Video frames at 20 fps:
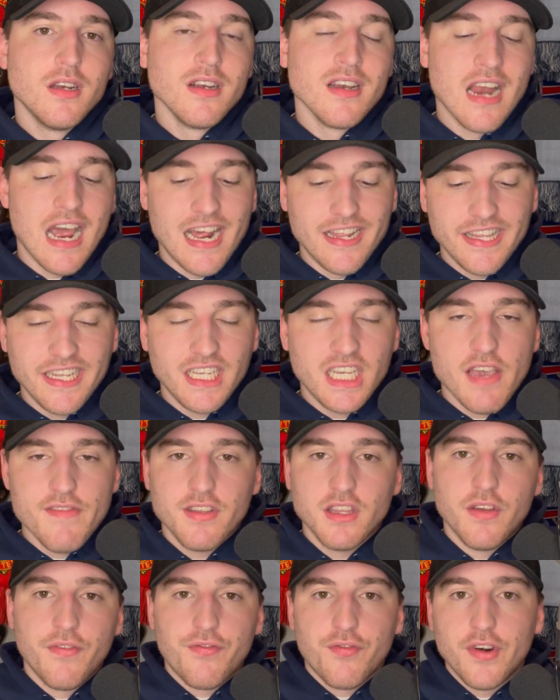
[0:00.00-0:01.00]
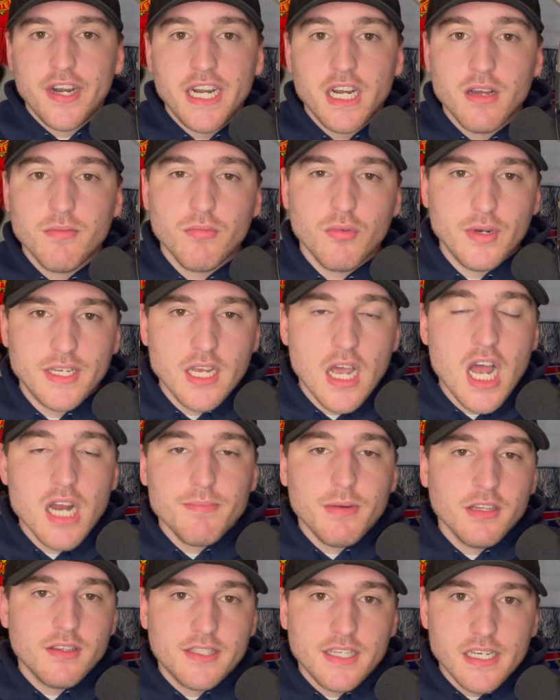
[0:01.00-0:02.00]
I think given the freedom... We talked
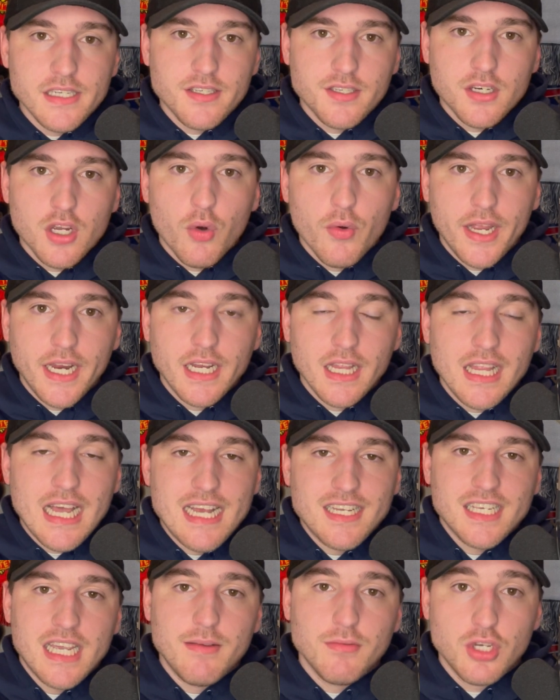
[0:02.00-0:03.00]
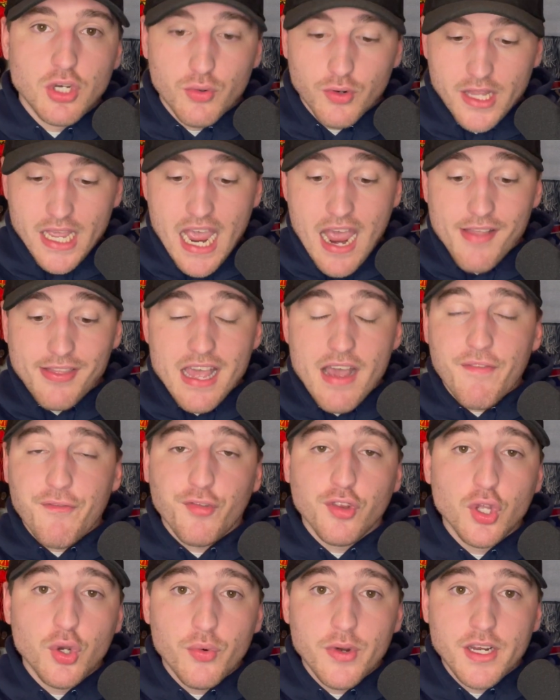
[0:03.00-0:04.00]
about this going into last game too, where they had that
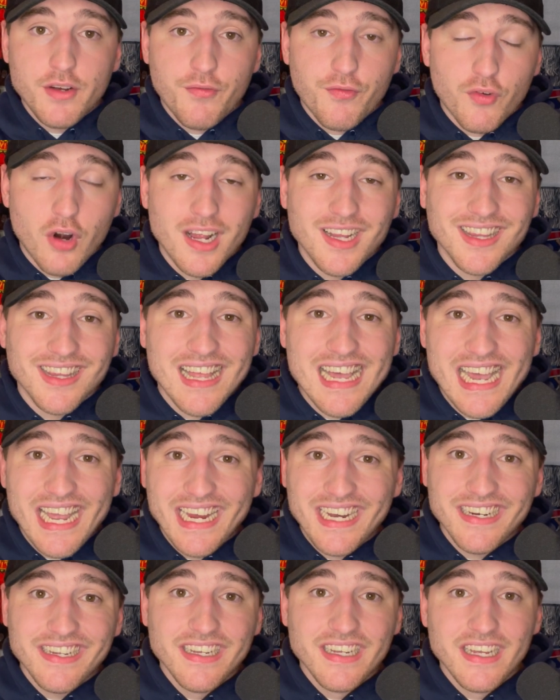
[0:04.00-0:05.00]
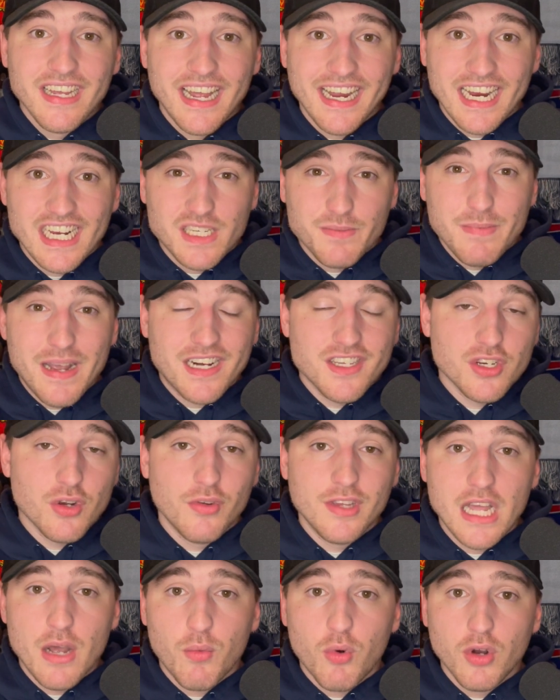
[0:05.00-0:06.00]
fluid front line against Mexico in
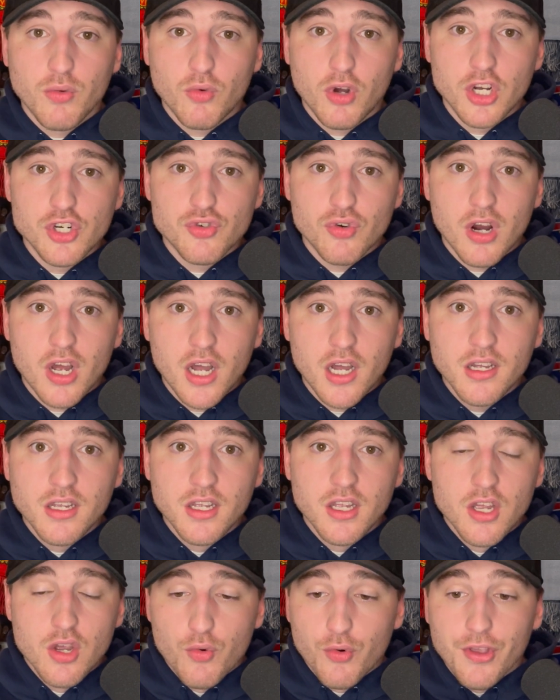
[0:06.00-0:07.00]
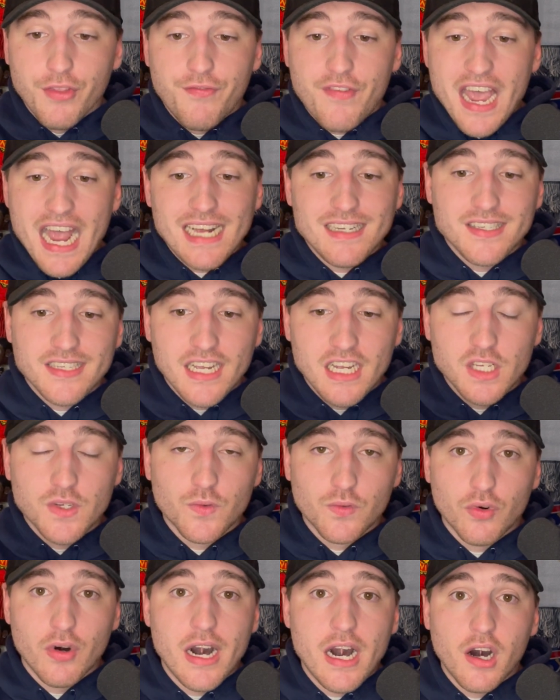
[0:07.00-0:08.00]
that 1-1 draw with Vasquez,
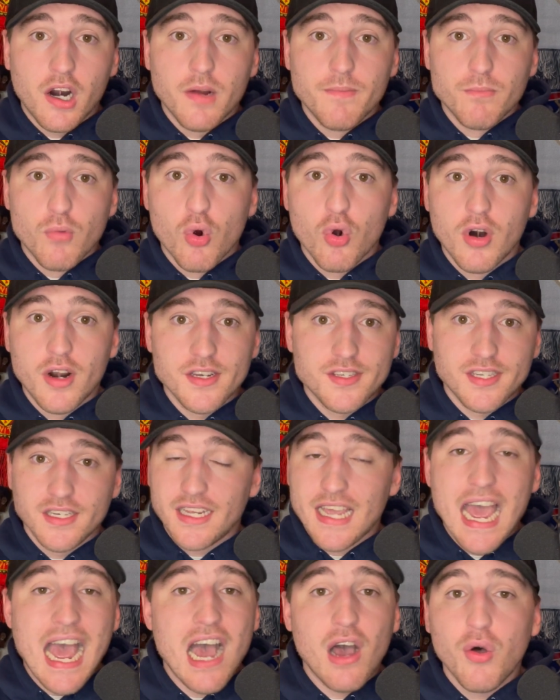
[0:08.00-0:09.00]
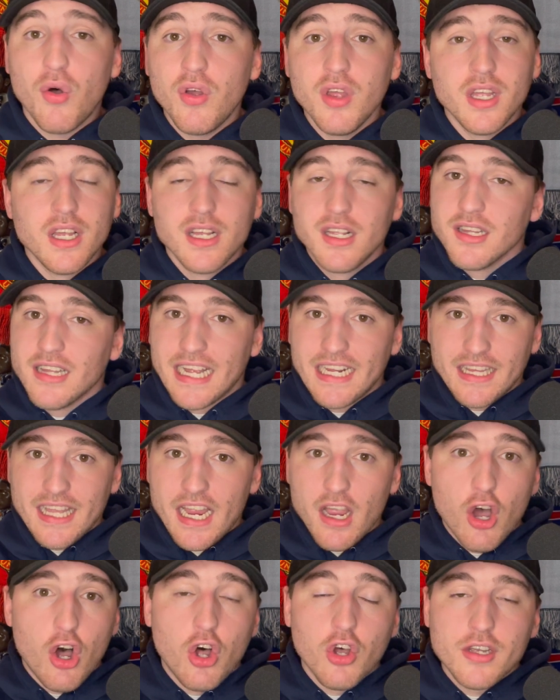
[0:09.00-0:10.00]
Ferreira, Morris, and Cowell. Like, they
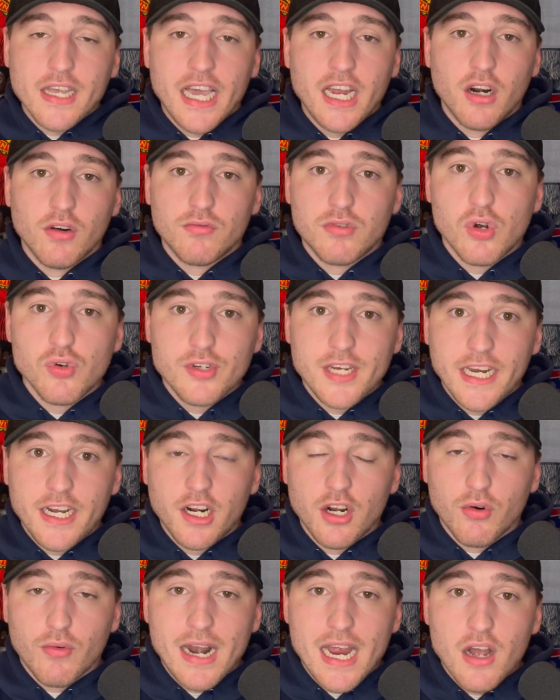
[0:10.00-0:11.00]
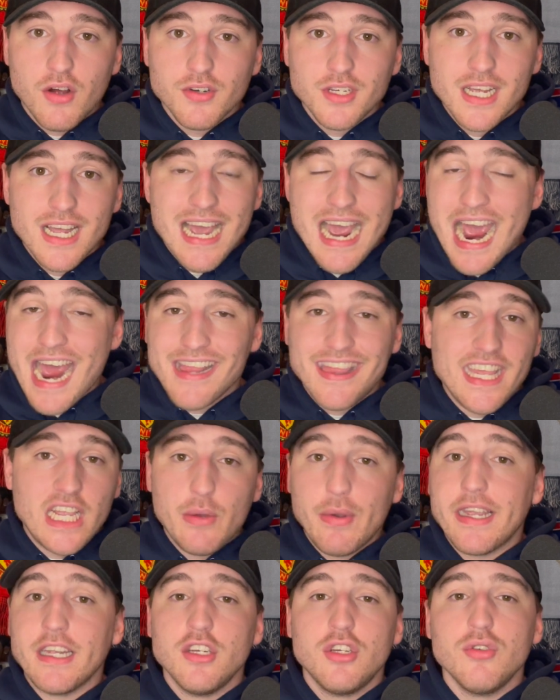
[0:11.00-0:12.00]
all kind of rotated around. I think
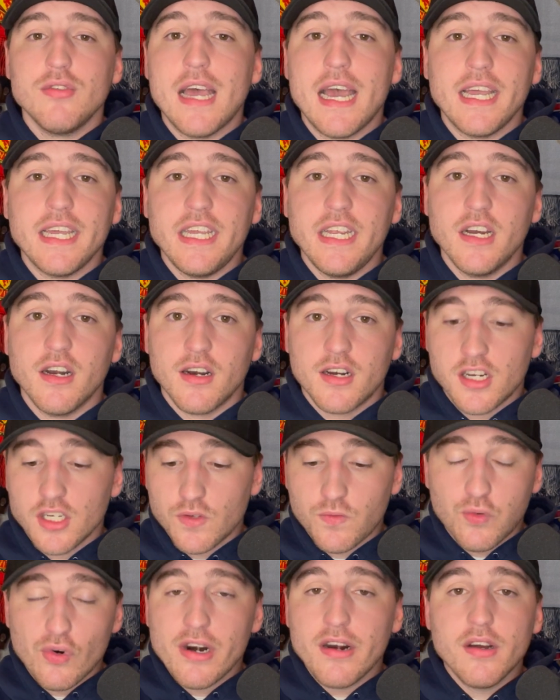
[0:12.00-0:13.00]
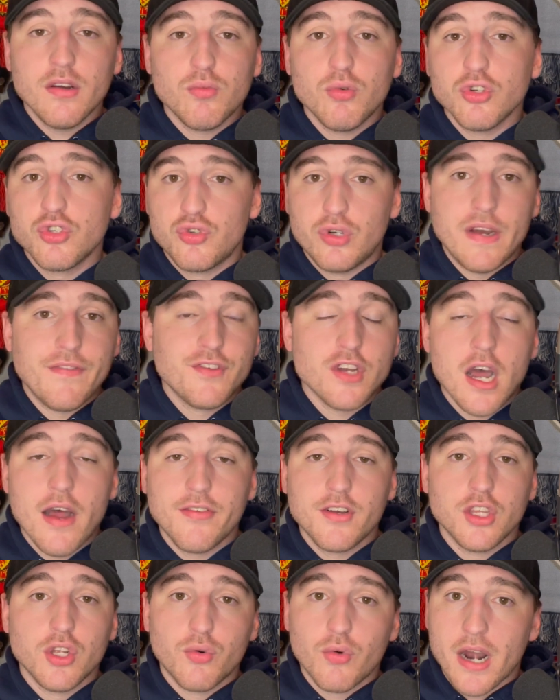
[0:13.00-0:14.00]
we can do that here, because Ferreira will drift off
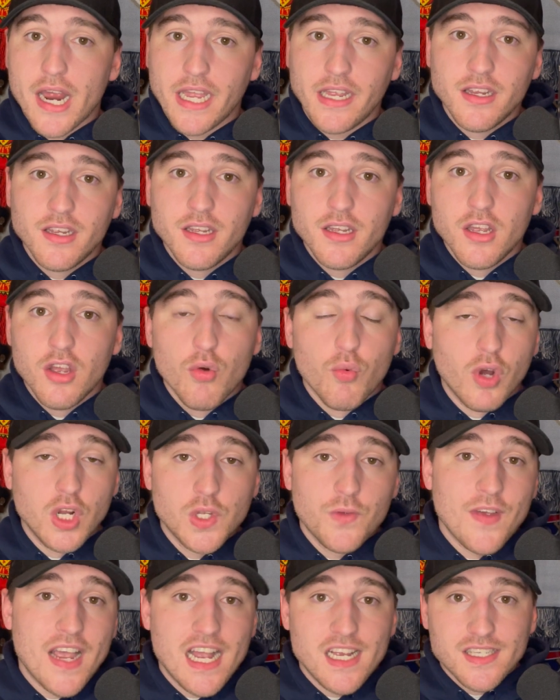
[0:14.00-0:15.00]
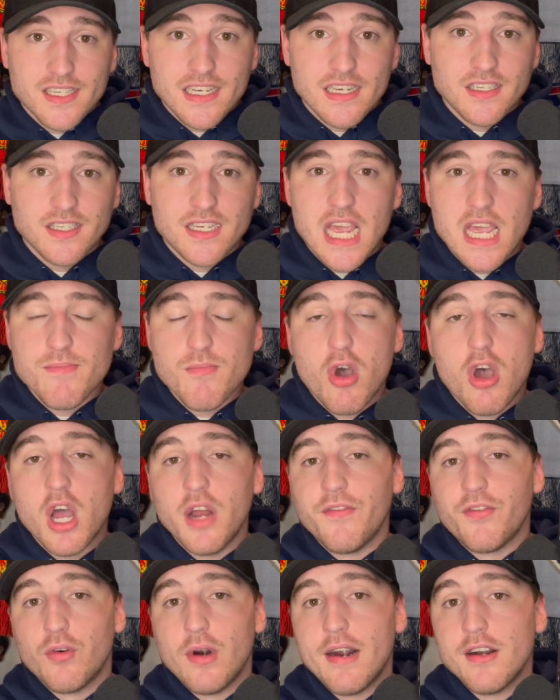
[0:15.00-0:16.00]
to the right. Once Vasquez came on,
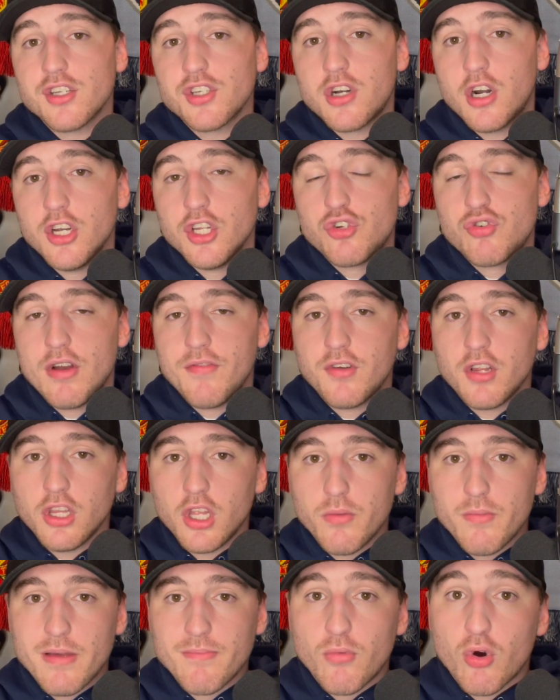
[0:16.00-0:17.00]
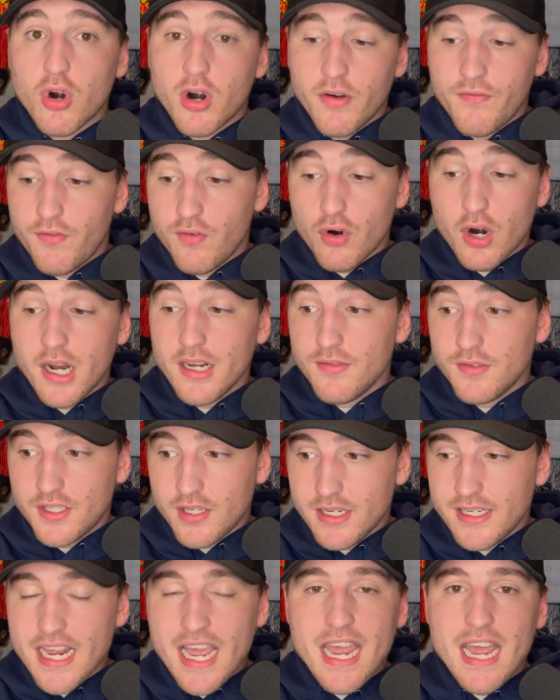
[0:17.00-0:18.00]
Ferreira started to drift a little bit more.
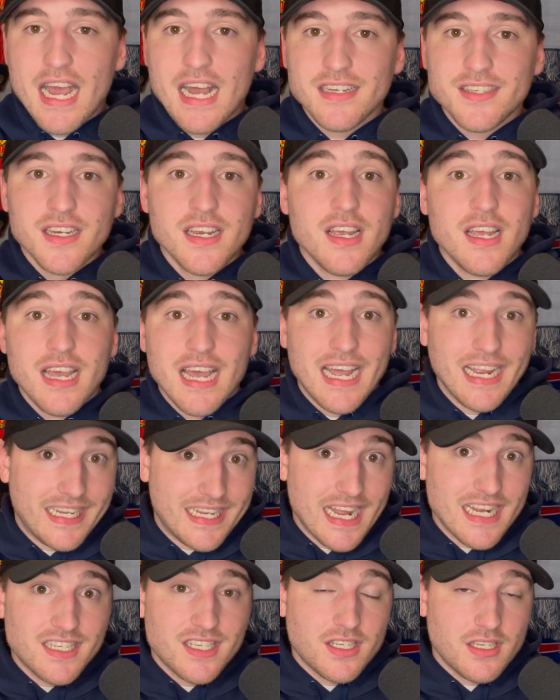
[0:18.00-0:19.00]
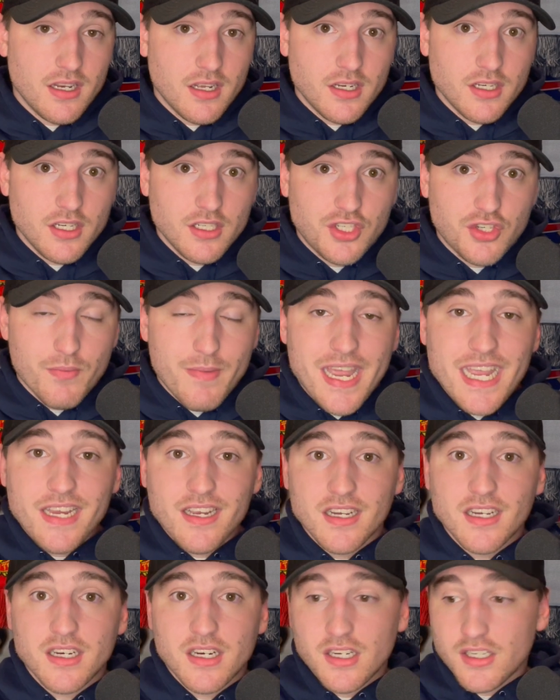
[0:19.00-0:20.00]
Zendejas, against
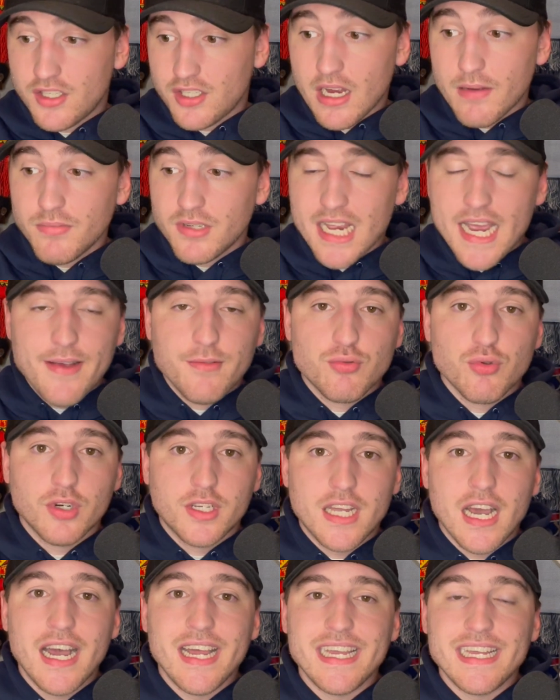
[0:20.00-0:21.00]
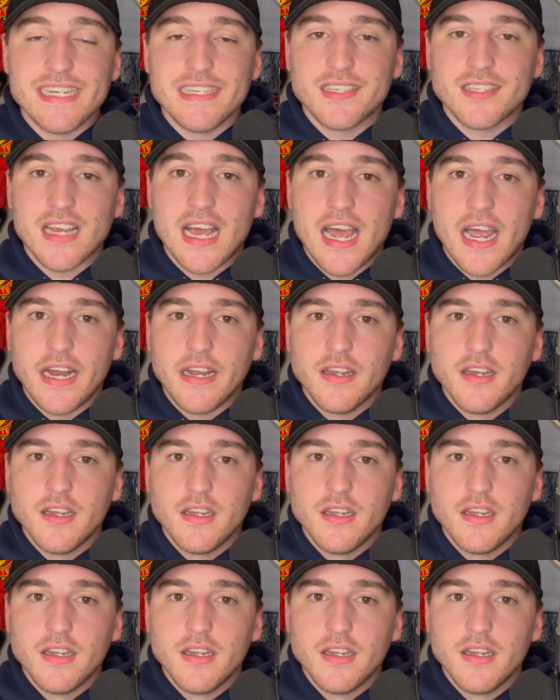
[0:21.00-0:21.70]
Jamaica, sometimes would cut inside.